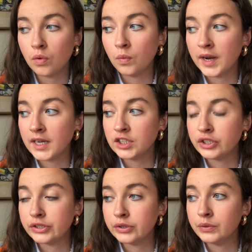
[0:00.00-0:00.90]
when I
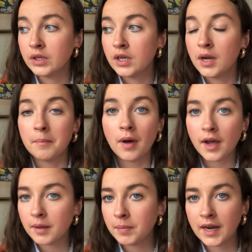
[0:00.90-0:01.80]
do
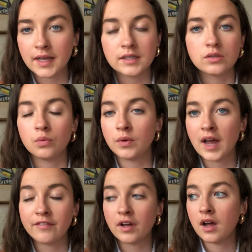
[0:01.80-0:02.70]
buy a place or
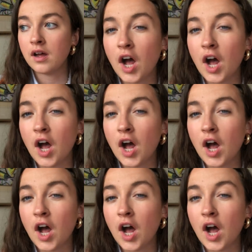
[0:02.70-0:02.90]
whatever,